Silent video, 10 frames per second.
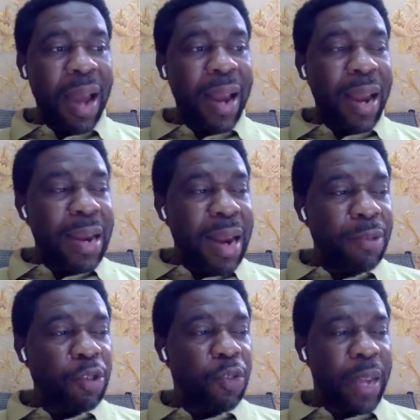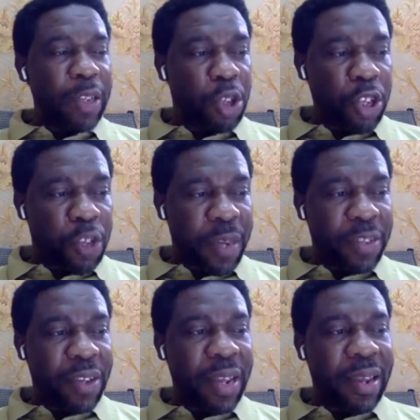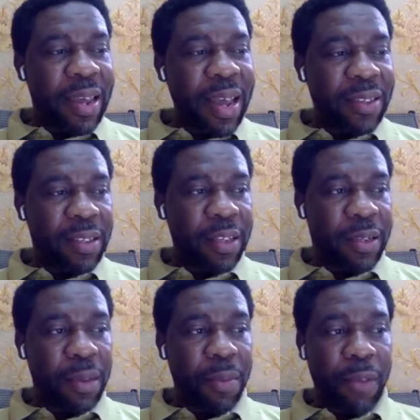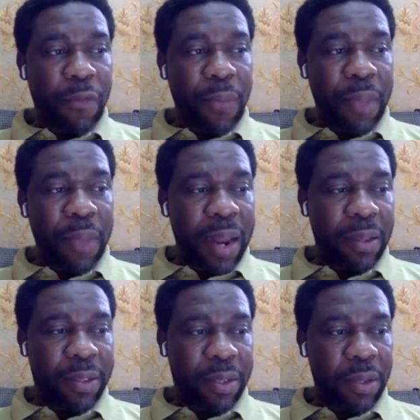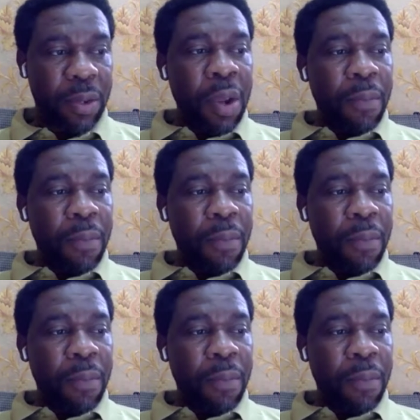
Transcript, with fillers: and announce my judgment against it. I'm reading from the NLT.